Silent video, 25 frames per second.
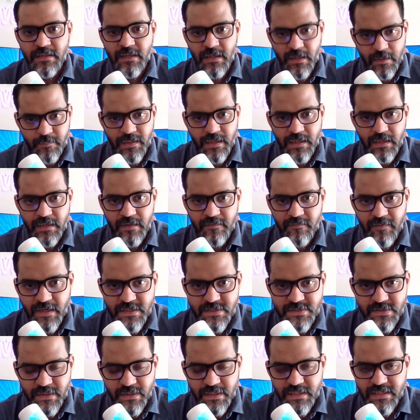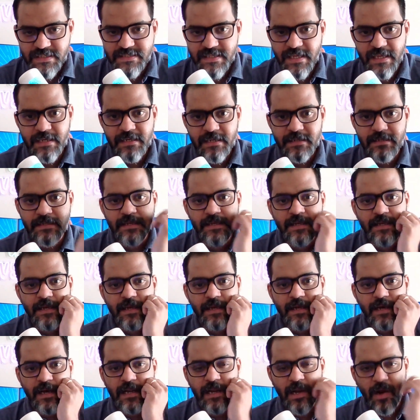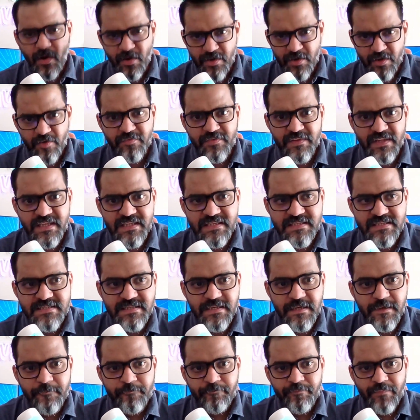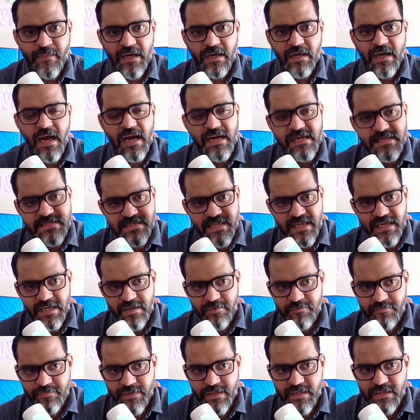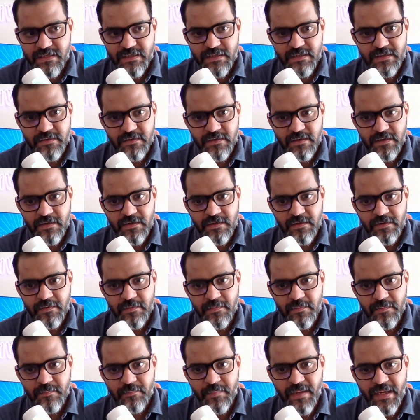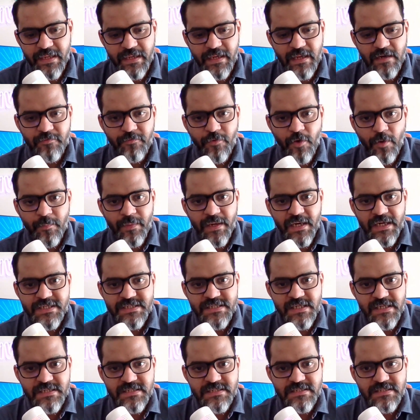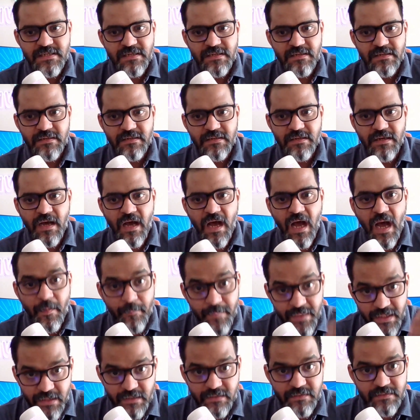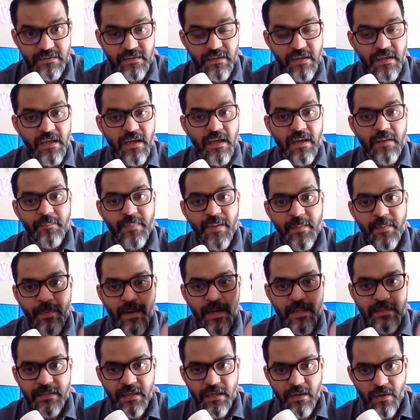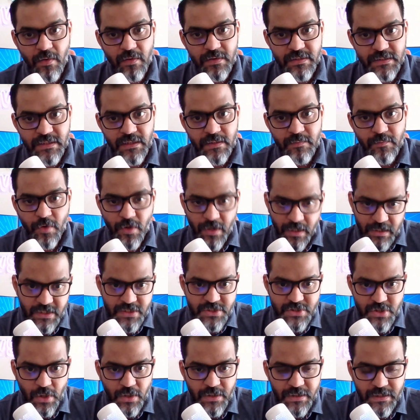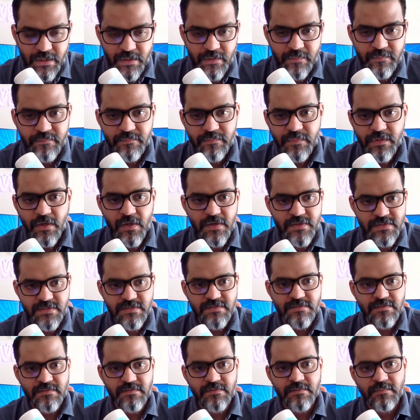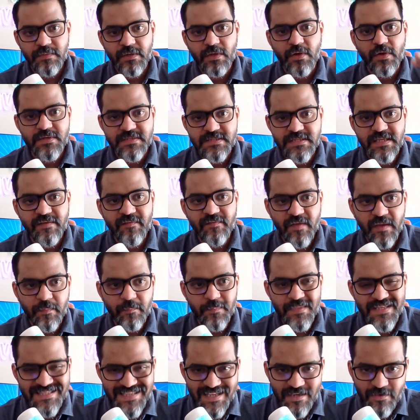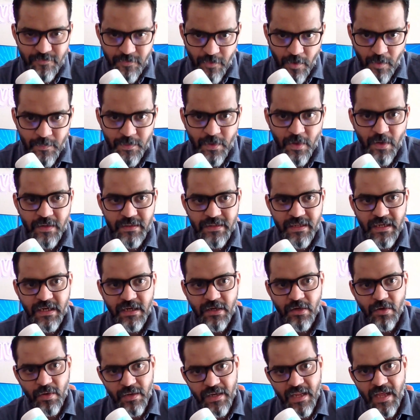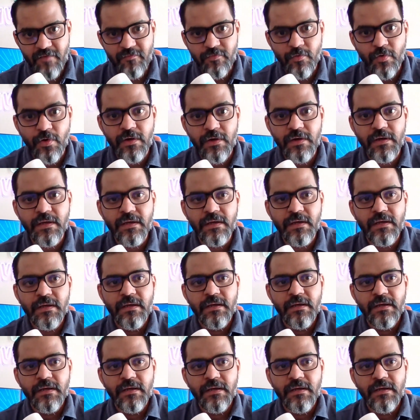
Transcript: with herbal liver injuries and a lot of these uh, unscientific uh, medical formulations uh, harming people in the long term or in the short term because because they were misinformed or they did not have good